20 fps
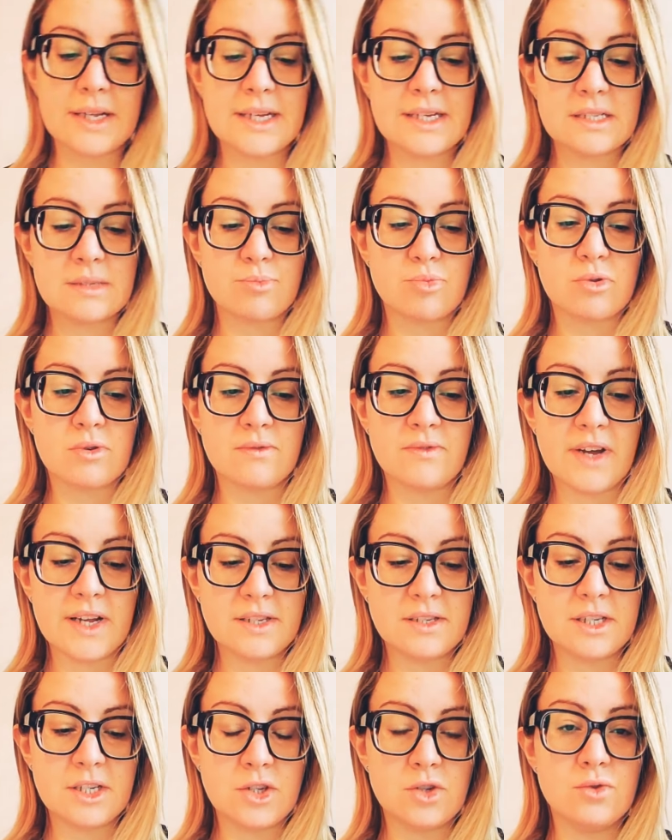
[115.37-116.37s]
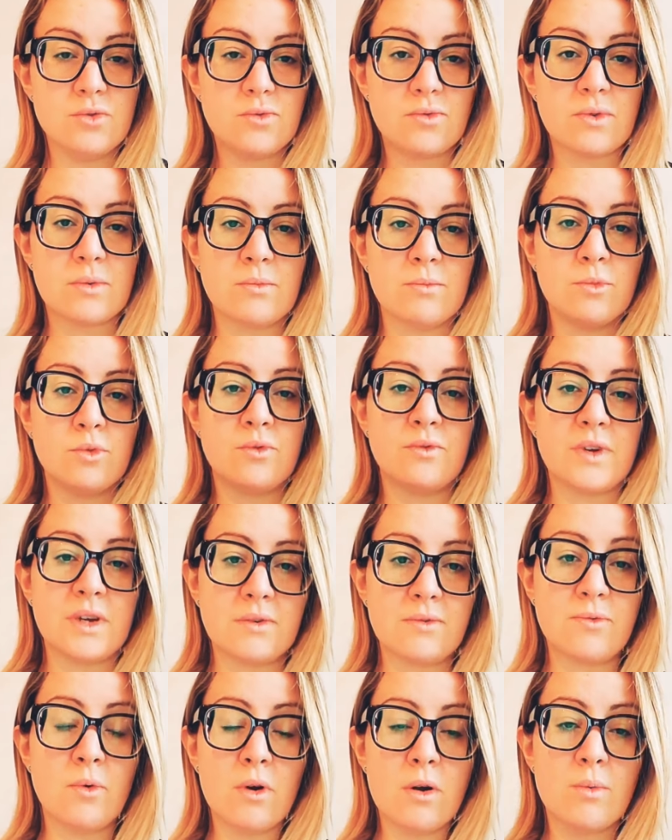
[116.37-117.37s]
is preventing you from moving
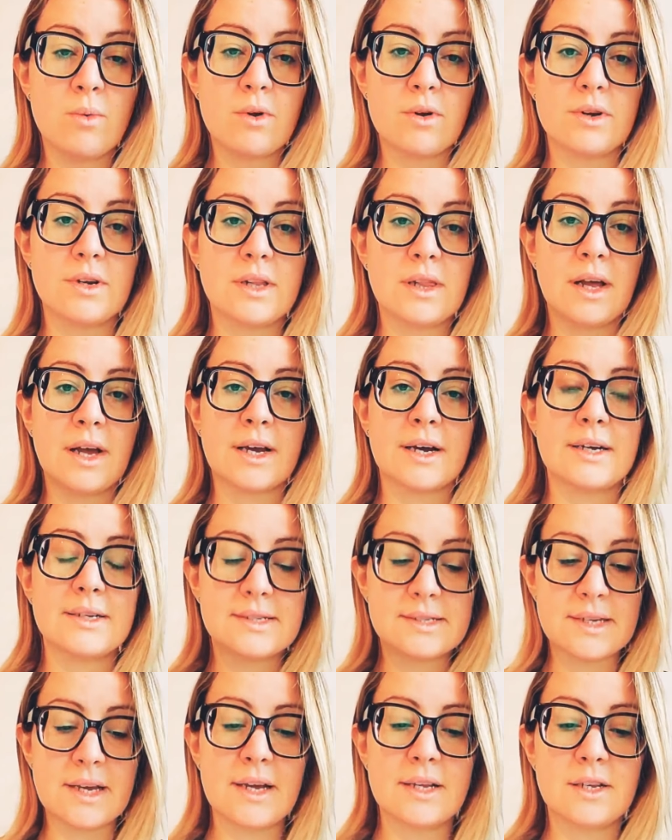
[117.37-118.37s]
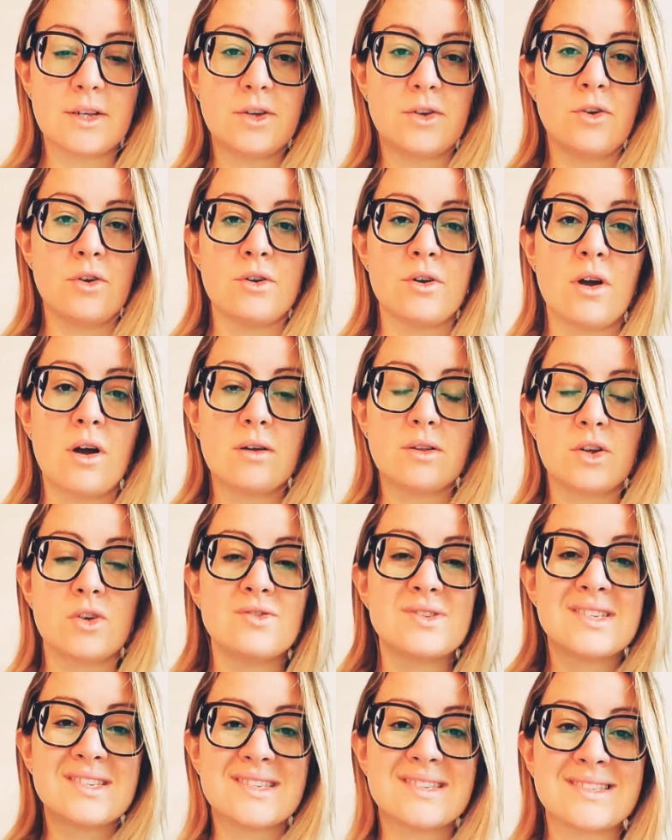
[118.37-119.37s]
forward. Like I said,
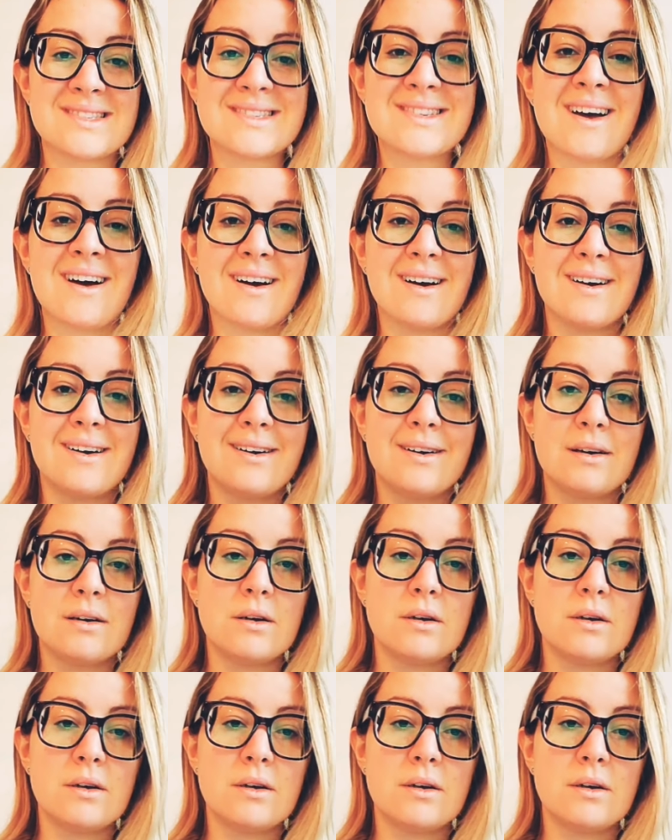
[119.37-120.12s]
you're stuck.